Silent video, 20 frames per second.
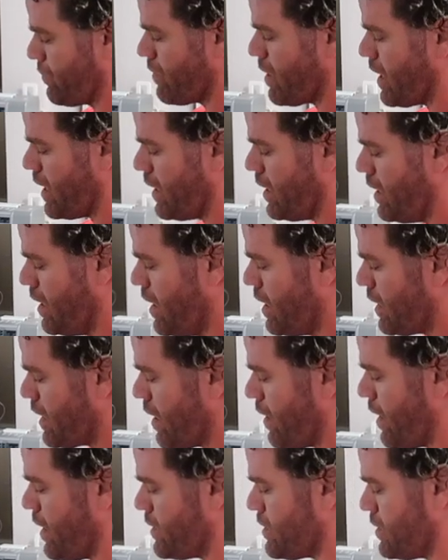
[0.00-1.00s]
right?
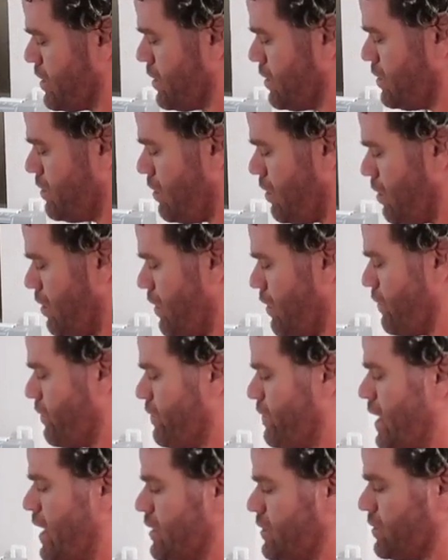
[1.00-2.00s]
Now as an adult,
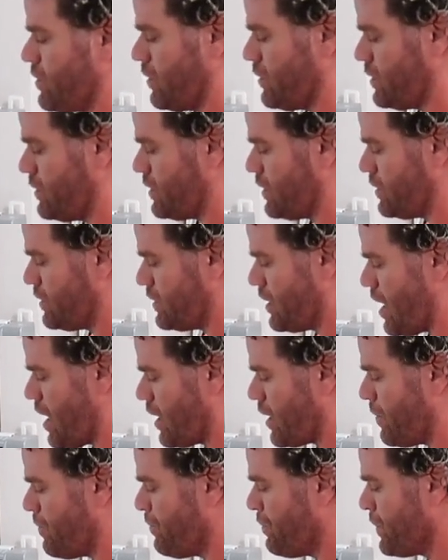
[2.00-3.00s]
that starts to
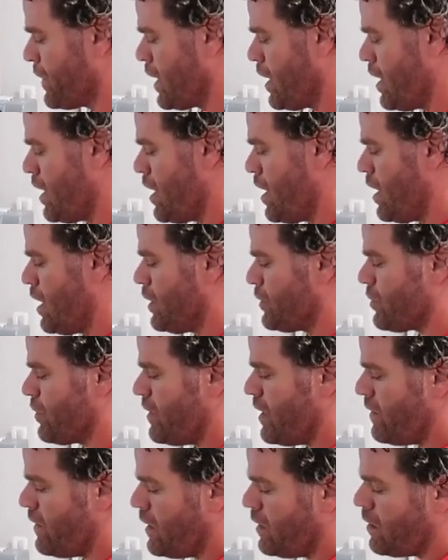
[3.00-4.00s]
suck. So
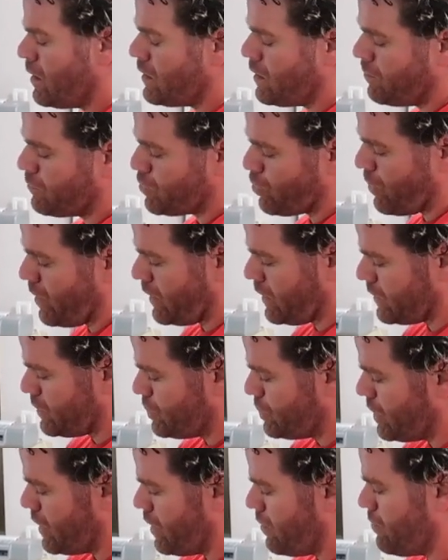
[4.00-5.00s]
then they end up joining a
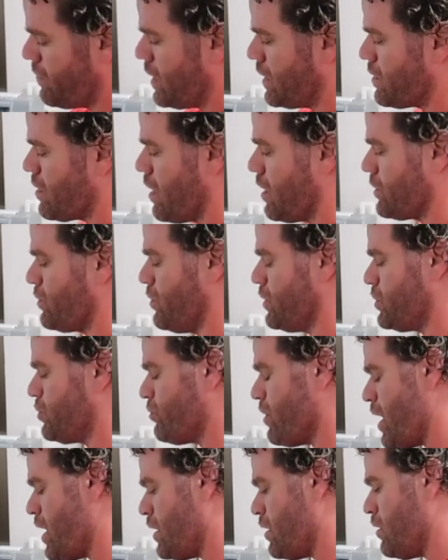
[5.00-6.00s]
gym, they talk to a
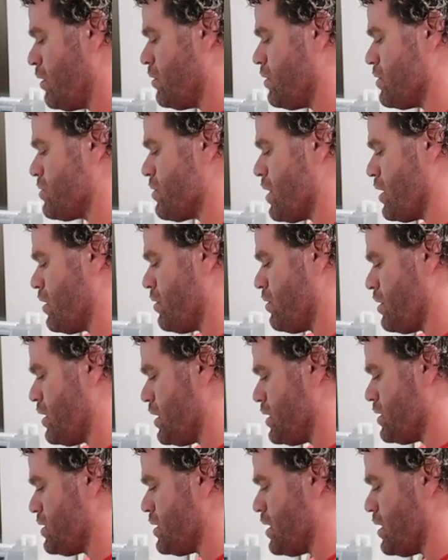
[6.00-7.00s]
trainer, the trainer
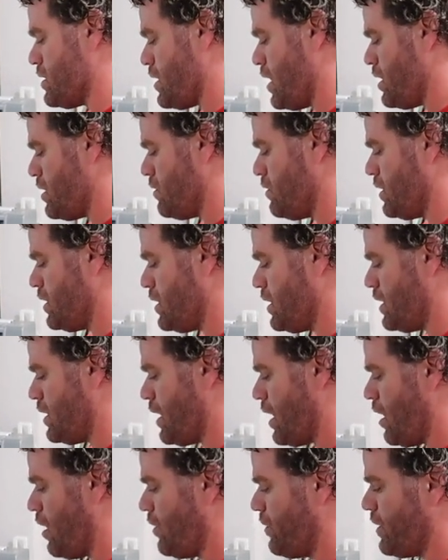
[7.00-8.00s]
then says, hey, you need to
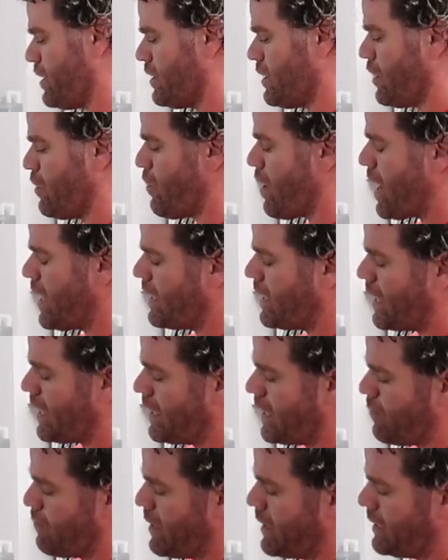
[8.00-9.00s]
eat healthy, and they go, I
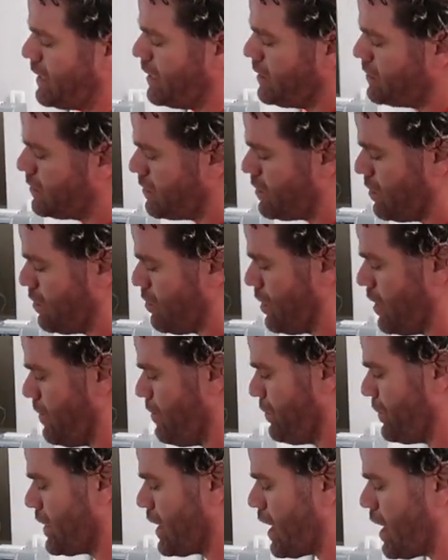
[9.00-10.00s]
can't get my kids to do it.
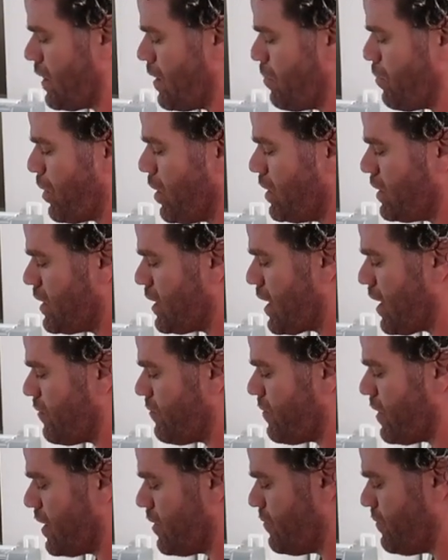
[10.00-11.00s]
And the part that I
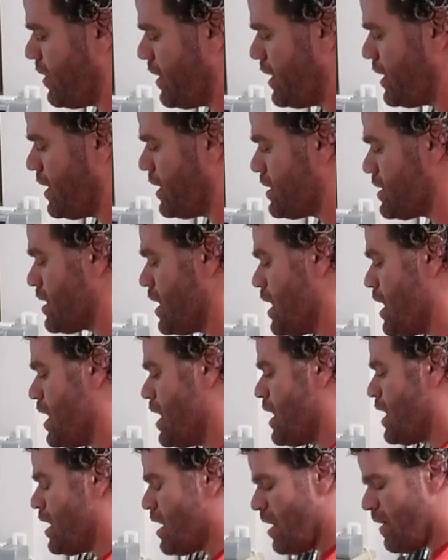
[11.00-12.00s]
find funny is,
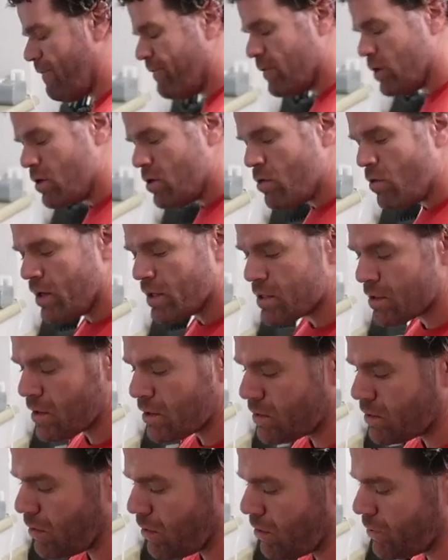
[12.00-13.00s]
if you as an
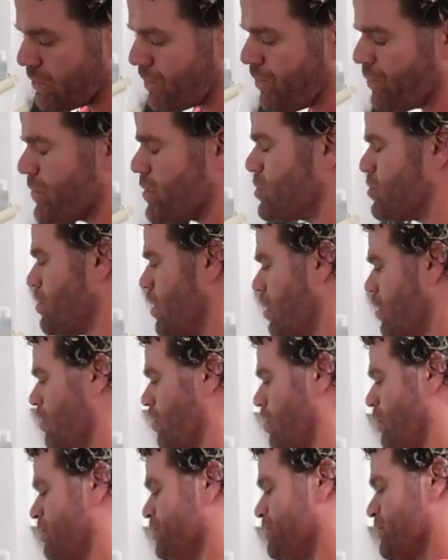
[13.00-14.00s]
adult
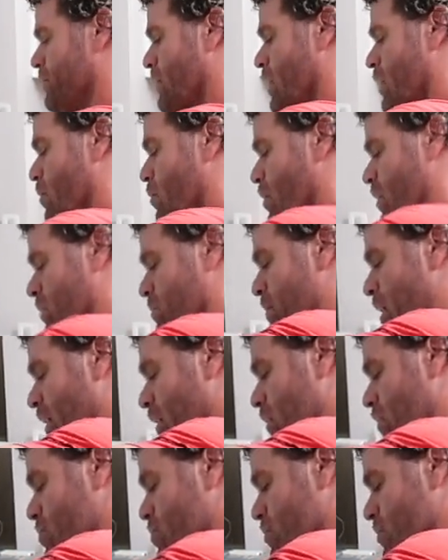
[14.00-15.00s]
struggle with
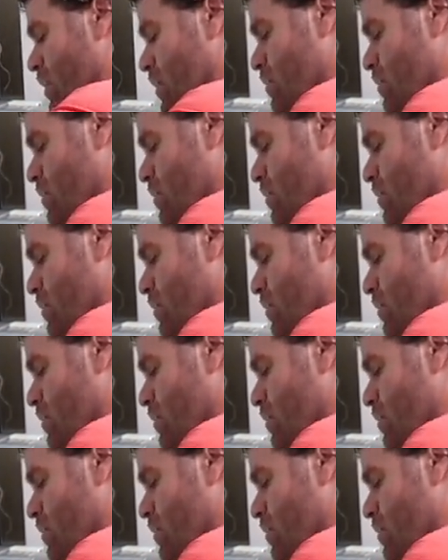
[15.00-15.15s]
making sure